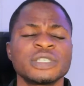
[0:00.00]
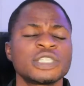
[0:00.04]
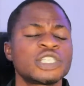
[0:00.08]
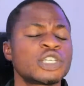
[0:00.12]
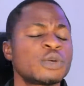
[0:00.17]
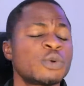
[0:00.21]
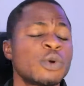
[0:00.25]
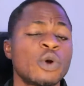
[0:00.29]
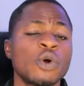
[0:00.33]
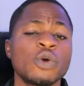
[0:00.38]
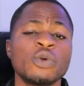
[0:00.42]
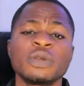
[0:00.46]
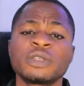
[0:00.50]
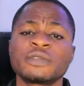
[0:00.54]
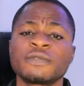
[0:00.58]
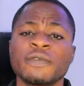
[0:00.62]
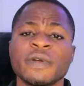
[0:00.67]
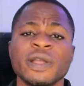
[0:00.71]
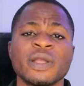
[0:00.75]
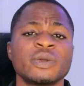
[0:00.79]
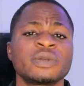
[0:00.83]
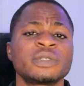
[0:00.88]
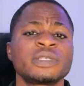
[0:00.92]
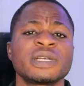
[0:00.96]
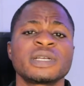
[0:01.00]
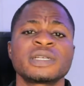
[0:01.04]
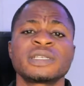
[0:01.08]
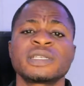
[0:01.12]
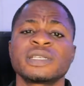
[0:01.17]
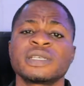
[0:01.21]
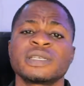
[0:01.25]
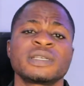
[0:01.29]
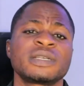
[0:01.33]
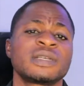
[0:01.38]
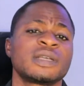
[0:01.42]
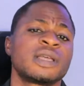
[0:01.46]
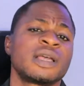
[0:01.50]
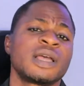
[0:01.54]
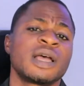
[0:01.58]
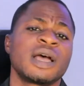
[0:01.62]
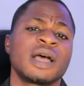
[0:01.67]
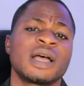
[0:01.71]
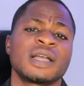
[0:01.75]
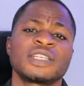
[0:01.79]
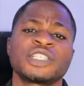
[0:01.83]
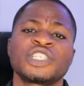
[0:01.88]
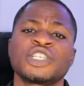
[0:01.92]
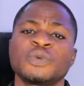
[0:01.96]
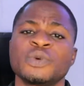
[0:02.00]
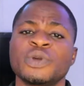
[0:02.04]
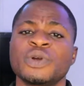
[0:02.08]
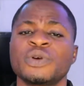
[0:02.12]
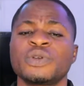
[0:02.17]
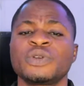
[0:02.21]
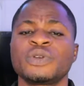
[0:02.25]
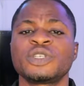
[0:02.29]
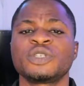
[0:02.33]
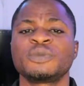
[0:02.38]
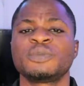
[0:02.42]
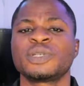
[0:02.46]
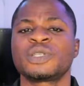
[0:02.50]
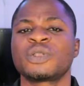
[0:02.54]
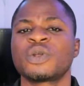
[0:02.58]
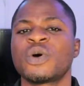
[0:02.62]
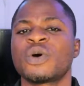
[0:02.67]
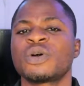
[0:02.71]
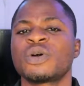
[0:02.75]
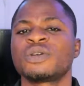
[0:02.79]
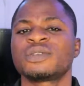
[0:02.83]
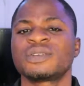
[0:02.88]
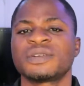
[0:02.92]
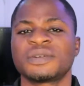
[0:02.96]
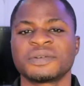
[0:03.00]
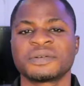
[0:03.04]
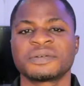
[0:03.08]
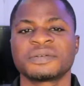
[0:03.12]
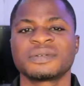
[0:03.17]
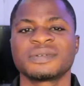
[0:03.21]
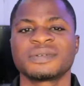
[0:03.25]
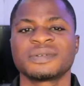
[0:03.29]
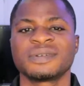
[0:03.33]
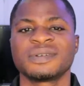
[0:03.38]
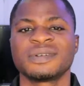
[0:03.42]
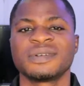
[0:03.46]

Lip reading: She will always find you sexy, and she will always be turned on.